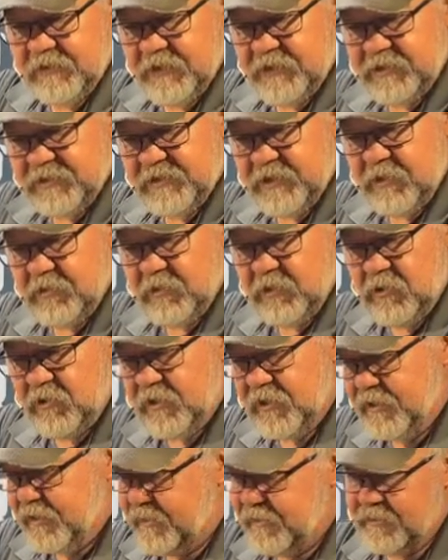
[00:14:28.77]
So you start
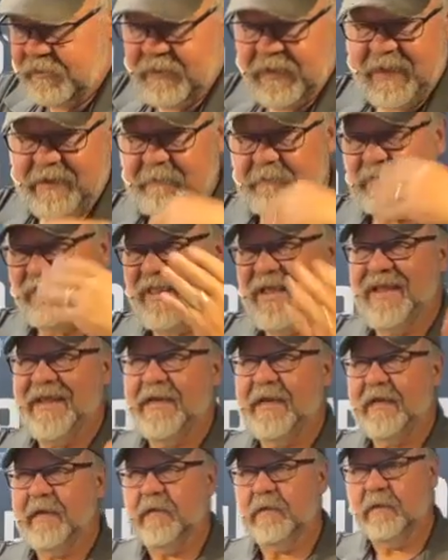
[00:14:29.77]
looking and
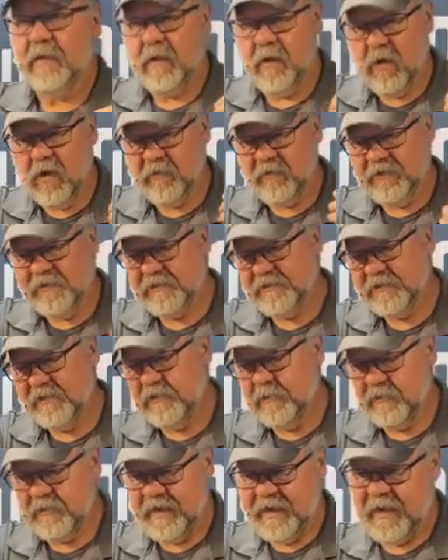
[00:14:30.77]
planning all these
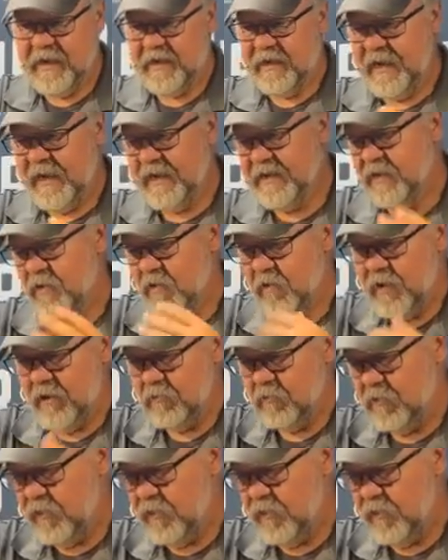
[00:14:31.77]
things. Okay, I know